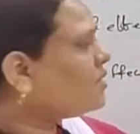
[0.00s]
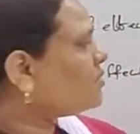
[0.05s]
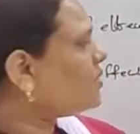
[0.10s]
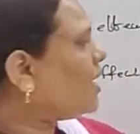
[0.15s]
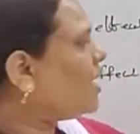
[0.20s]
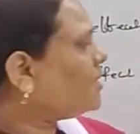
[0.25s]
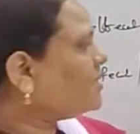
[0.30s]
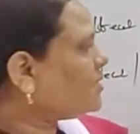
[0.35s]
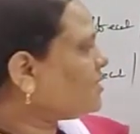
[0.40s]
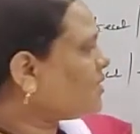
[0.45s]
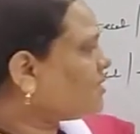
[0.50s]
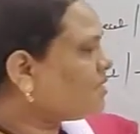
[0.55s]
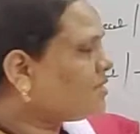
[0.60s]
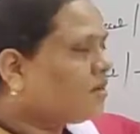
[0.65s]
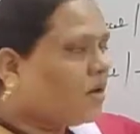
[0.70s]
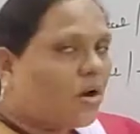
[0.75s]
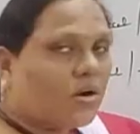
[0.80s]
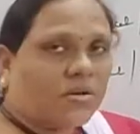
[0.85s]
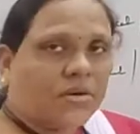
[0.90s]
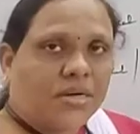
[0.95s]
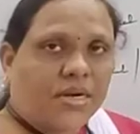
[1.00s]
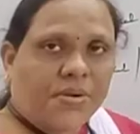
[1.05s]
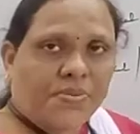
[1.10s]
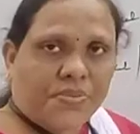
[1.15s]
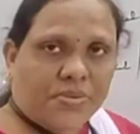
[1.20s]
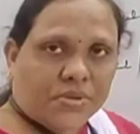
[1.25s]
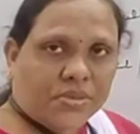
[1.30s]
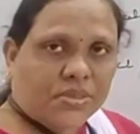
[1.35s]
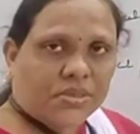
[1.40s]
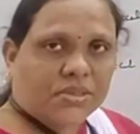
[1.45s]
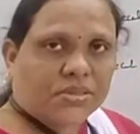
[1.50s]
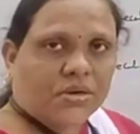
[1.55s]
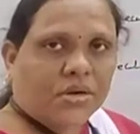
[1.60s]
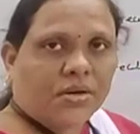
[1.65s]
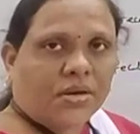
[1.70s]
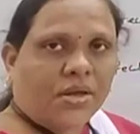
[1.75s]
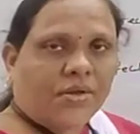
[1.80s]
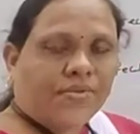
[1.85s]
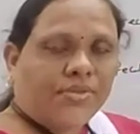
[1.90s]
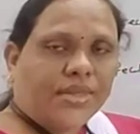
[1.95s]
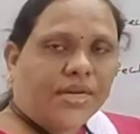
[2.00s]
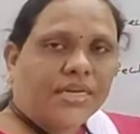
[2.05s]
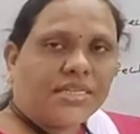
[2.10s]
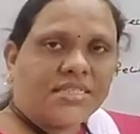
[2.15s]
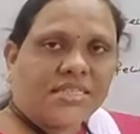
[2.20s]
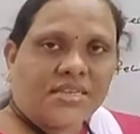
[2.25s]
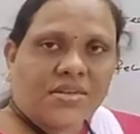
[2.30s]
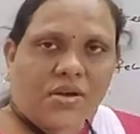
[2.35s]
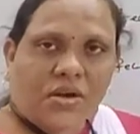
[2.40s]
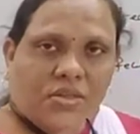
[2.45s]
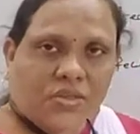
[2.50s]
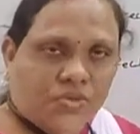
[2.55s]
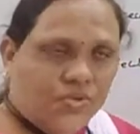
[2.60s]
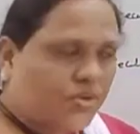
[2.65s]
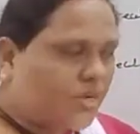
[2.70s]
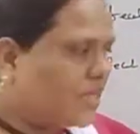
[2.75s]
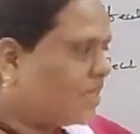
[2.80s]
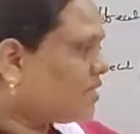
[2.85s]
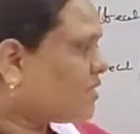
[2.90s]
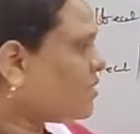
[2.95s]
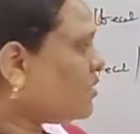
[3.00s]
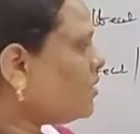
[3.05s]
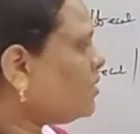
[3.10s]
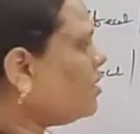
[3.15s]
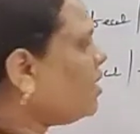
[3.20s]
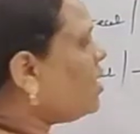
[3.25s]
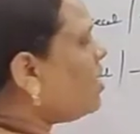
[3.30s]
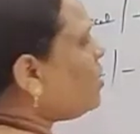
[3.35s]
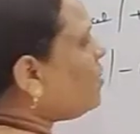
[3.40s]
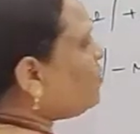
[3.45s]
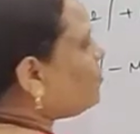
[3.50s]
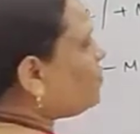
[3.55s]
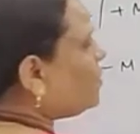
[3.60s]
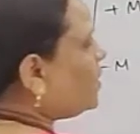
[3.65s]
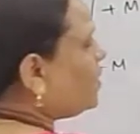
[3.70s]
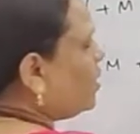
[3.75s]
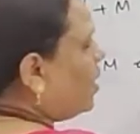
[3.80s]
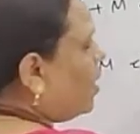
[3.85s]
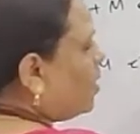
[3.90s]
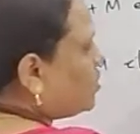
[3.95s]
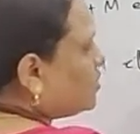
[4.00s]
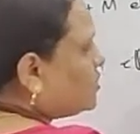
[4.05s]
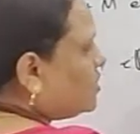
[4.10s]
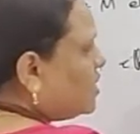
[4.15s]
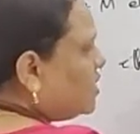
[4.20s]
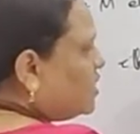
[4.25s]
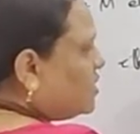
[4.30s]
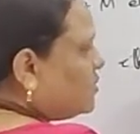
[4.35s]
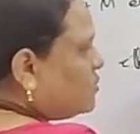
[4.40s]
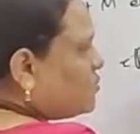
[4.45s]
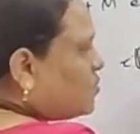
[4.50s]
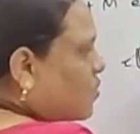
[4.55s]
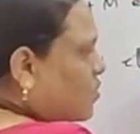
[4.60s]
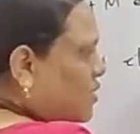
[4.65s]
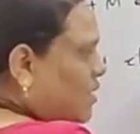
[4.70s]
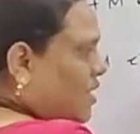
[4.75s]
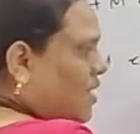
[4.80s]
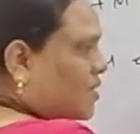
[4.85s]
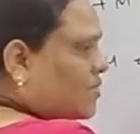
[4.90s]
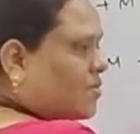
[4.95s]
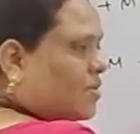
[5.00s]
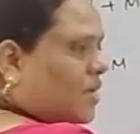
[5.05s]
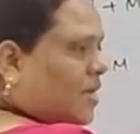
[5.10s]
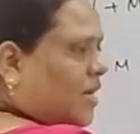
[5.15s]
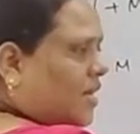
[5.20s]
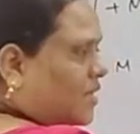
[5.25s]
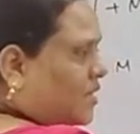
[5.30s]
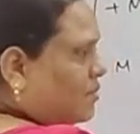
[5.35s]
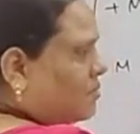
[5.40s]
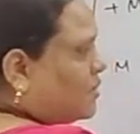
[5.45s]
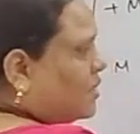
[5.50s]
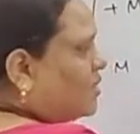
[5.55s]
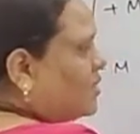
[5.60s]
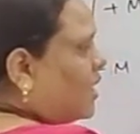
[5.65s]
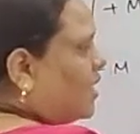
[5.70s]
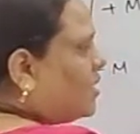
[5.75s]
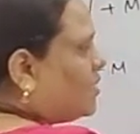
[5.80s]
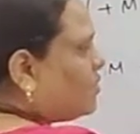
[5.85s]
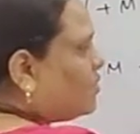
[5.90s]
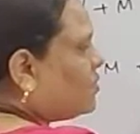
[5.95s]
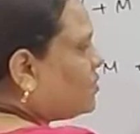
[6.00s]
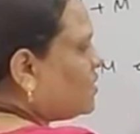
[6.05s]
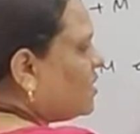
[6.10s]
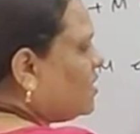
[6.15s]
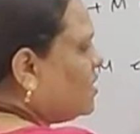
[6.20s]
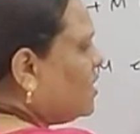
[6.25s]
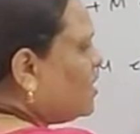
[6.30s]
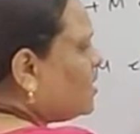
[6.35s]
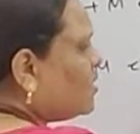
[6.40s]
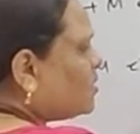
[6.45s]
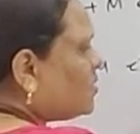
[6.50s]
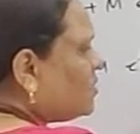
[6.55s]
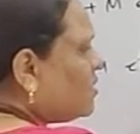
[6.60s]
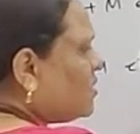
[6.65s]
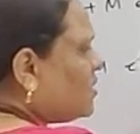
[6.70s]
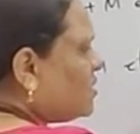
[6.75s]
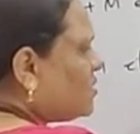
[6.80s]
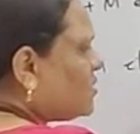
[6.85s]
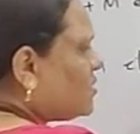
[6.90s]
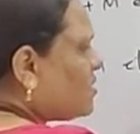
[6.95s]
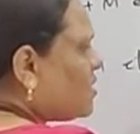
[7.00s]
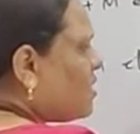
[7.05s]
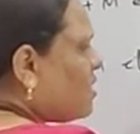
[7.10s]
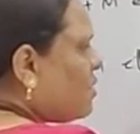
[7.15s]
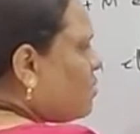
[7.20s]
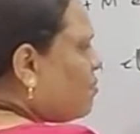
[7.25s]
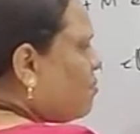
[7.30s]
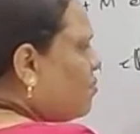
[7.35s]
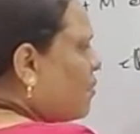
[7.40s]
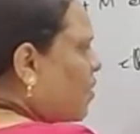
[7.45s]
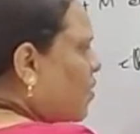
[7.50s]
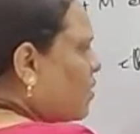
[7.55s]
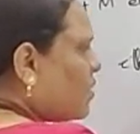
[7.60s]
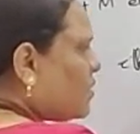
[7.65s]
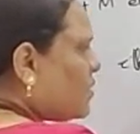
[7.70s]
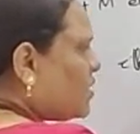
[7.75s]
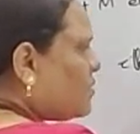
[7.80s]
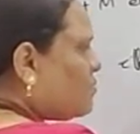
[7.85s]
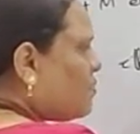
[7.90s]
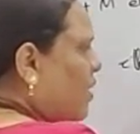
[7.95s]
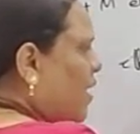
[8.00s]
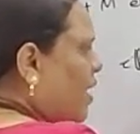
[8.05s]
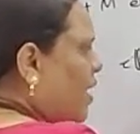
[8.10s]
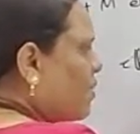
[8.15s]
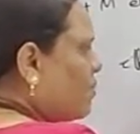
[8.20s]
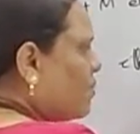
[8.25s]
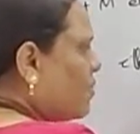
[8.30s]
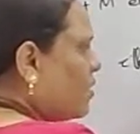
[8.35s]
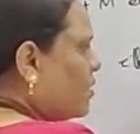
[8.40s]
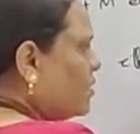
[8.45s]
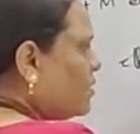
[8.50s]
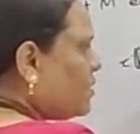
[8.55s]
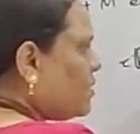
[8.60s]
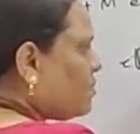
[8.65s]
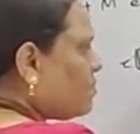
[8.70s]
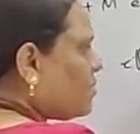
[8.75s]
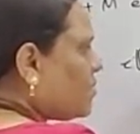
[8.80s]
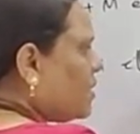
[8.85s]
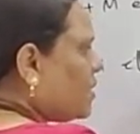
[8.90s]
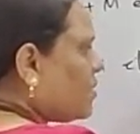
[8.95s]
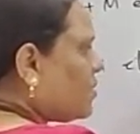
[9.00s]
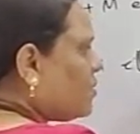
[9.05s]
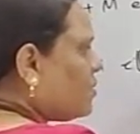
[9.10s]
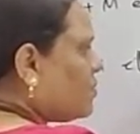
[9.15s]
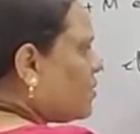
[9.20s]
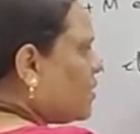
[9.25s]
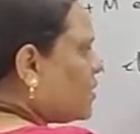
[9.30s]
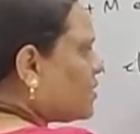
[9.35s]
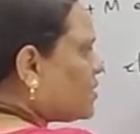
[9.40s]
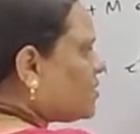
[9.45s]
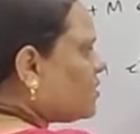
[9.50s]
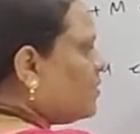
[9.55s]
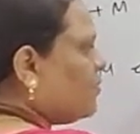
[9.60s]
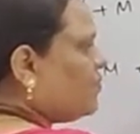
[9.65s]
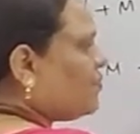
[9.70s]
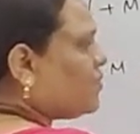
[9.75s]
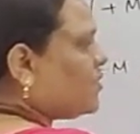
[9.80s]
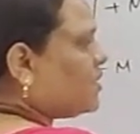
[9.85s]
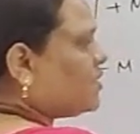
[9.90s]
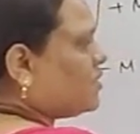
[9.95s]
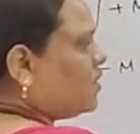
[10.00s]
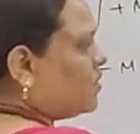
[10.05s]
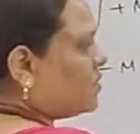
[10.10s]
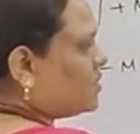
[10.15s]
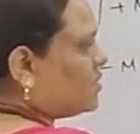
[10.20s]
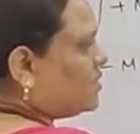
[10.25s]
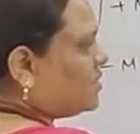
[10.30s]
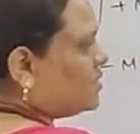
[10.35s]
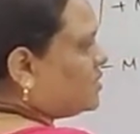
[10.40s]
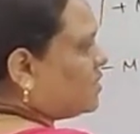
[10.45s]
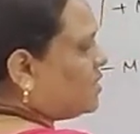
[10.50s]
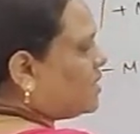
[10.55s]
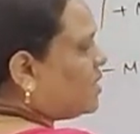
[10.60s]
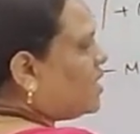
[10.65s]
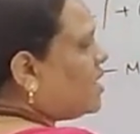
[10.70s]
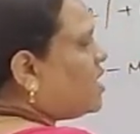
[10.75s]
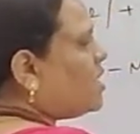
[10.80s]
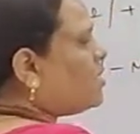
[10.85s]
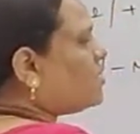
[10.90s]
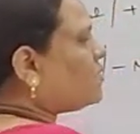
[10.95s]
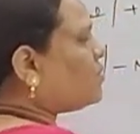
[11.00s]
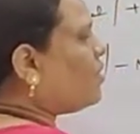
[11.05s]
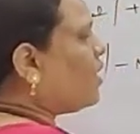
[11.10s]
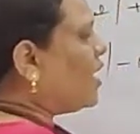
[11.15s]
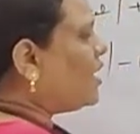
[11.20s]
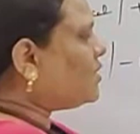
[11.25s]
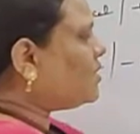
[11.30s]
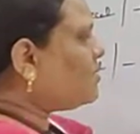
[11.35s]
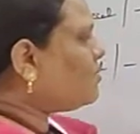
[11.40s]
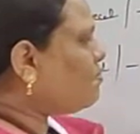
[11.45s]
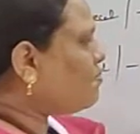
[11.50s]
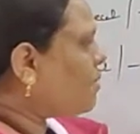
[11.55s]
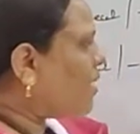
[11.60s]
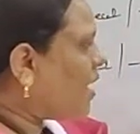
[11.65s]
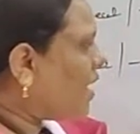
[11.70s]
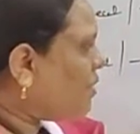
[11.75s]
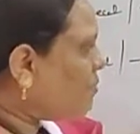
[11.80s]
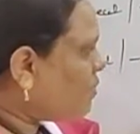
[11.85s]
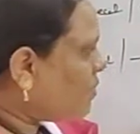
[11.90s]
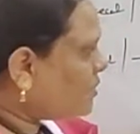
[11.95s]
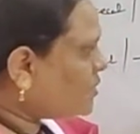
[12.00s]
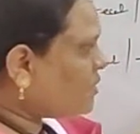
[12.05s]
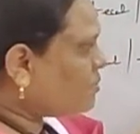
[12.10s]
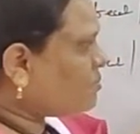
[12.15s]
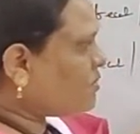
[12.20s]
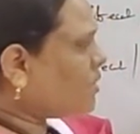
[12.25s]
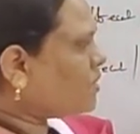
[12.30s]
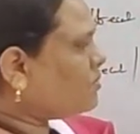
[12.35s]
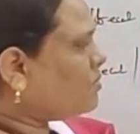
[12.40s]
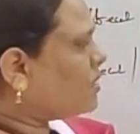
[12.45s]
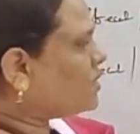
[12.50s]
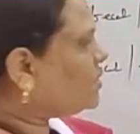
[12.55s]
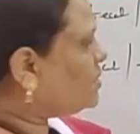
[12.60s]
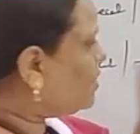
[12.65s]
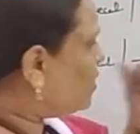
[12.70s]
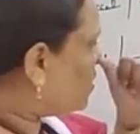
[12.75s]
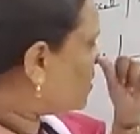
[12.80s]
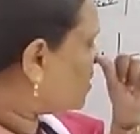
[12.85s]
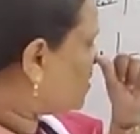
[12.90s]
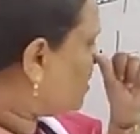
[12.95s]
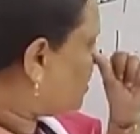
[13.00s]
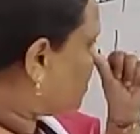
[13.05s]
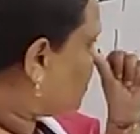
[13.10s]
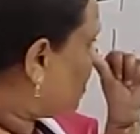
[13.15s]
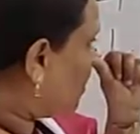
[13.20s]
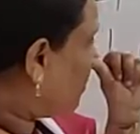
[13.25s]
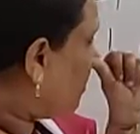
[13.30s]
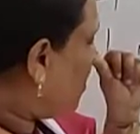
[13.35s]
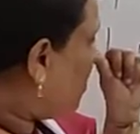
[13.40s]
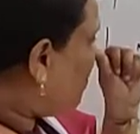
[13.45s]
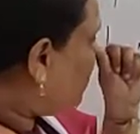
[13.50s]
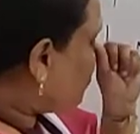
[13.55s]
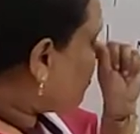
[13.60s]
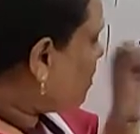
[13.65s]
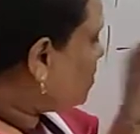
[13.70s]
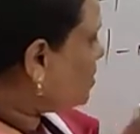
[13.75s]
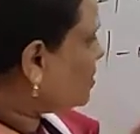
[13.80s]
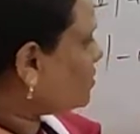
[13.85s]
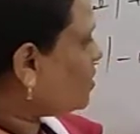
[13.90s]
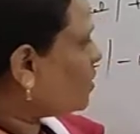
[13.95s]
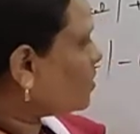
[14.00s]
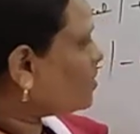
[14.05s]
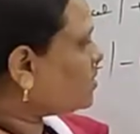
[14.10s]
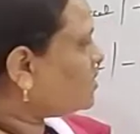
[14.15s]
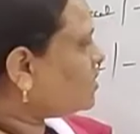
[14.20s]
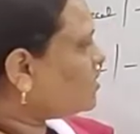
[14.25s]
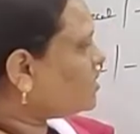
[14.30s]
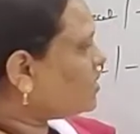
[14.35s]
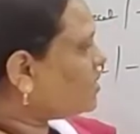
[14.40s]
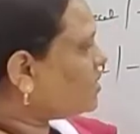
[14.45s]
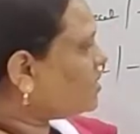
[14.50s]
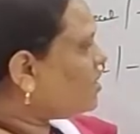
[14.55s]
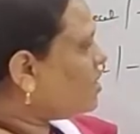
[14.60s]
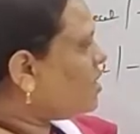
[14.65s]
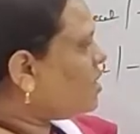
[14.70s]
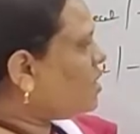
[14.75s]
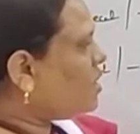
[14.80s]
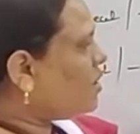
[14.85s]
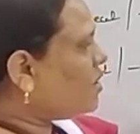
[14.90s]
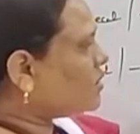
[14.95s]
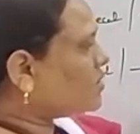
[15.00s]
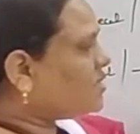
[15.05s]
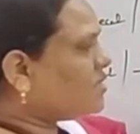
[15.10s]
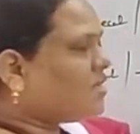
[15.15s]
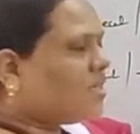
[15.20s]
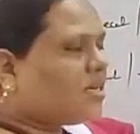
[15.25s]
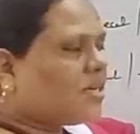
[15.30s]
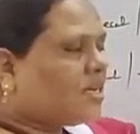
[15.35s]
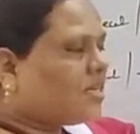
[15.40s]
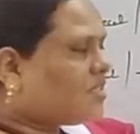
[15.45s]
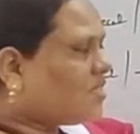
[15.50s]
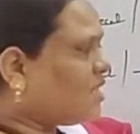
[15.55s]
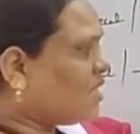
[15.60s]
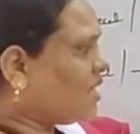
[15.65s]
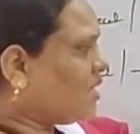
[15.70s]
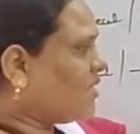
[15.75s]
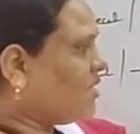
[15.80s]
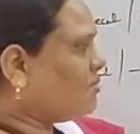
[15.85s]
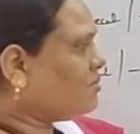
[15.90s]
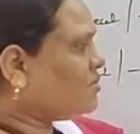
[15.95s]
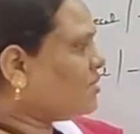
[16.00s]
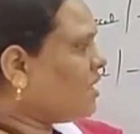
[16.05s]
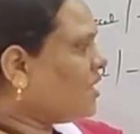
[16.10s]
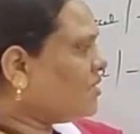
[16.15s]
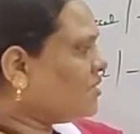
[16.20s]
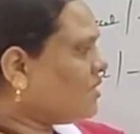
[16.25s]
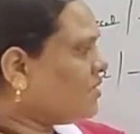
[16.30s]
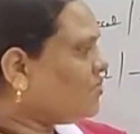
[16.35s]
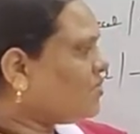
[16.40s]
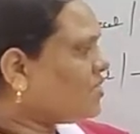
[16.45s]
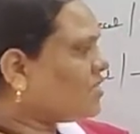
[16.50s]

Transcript: So as it is in alternate position, that is in conjugation, then oxygen is more electronegative than nitrogen. So this bond, this pi bond shifted towards this oxygen. So as the pi bond shifted towards the oxygen, now this oxygen gets negative charge,